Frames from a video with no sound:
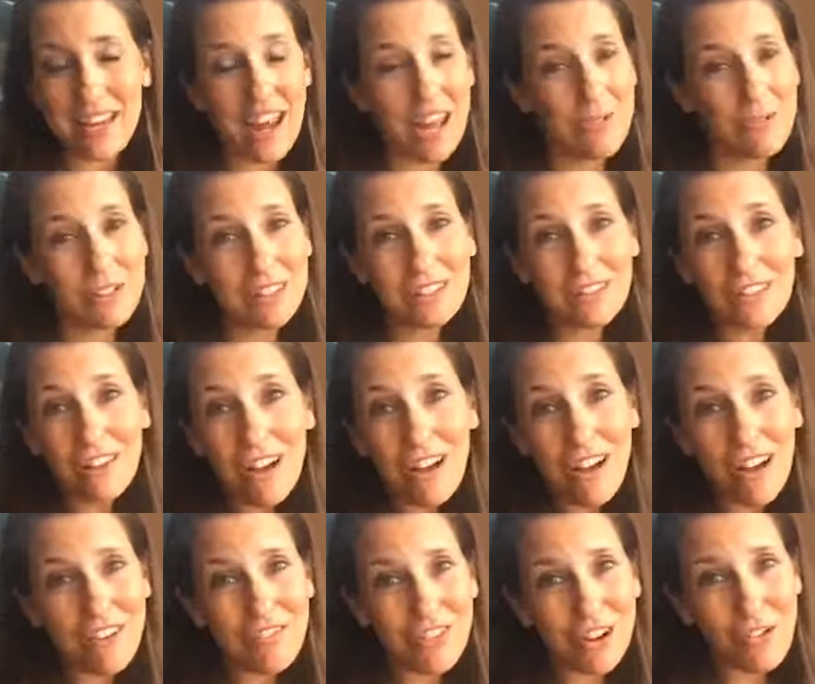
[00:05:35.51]
And I would
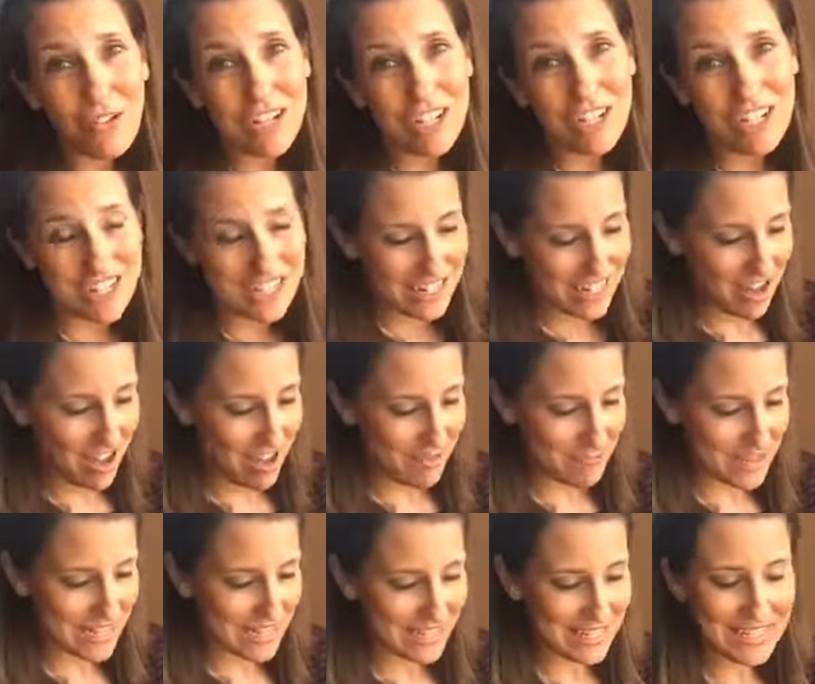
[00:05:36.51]
love questions and
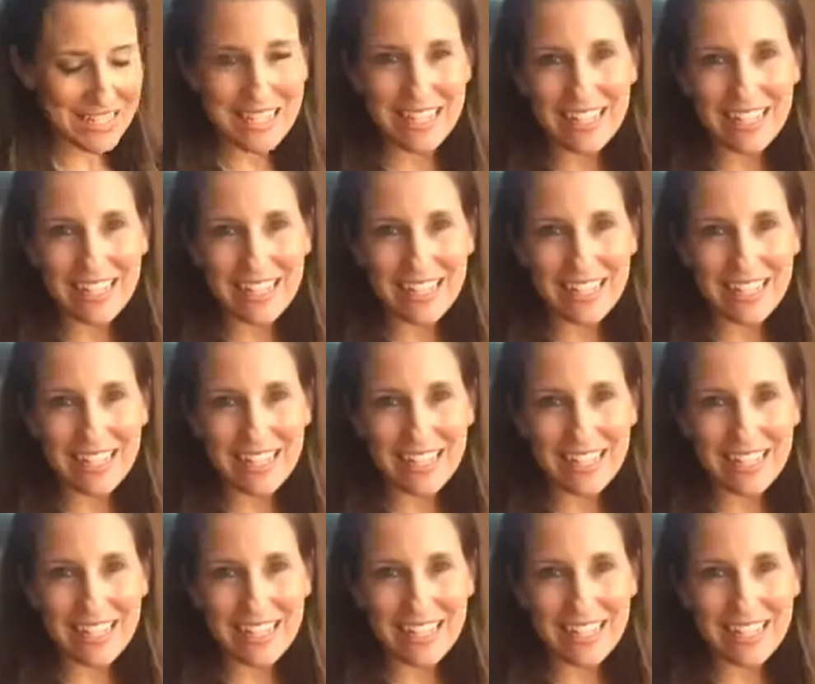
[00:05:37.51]
comments.